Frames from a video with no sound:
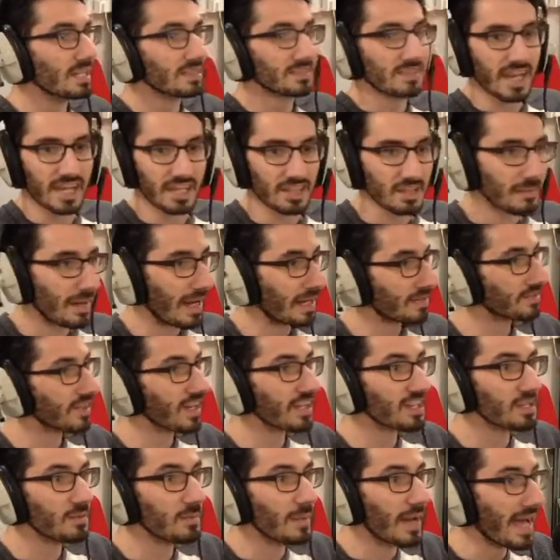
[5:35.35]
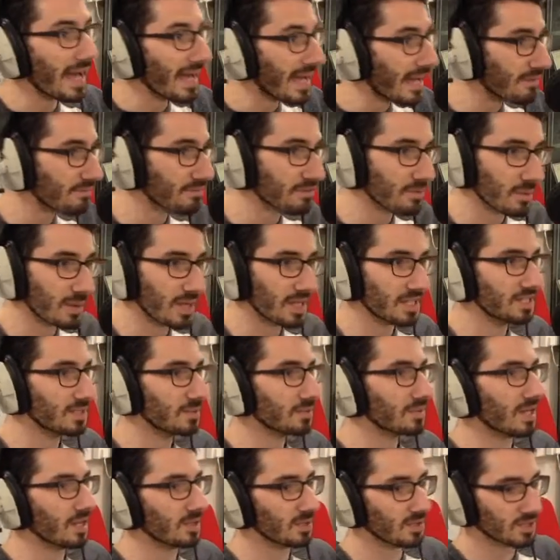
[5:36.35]
take them out, take them everywhere
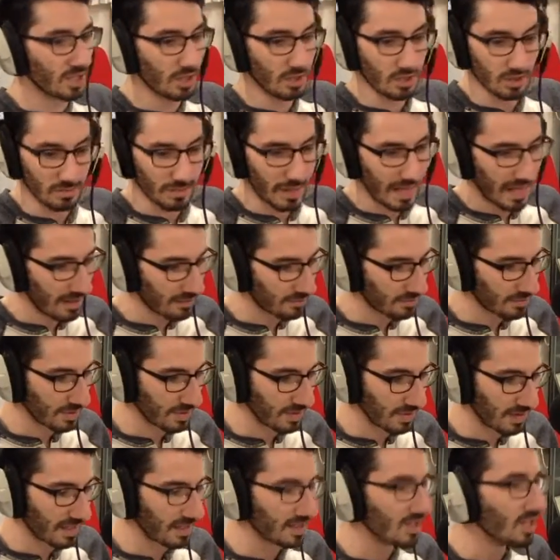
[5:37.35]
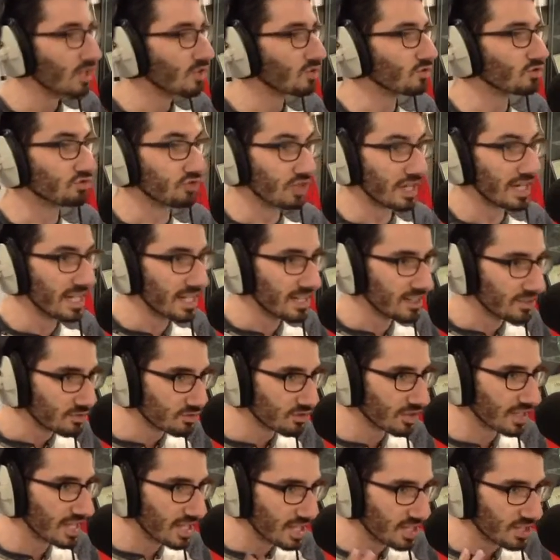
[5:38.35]
you go, show them everything, read,
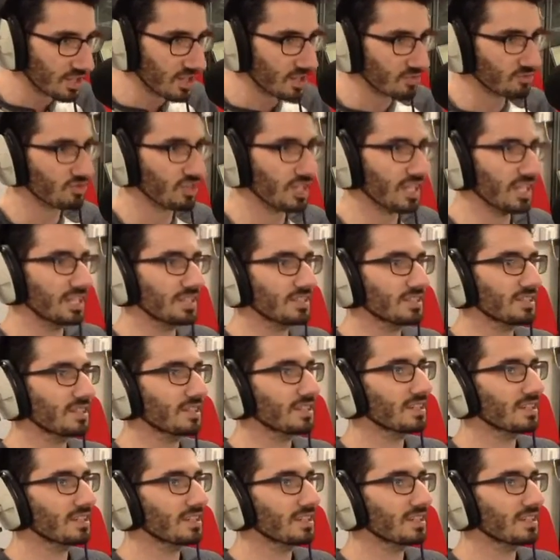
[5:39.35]
and read.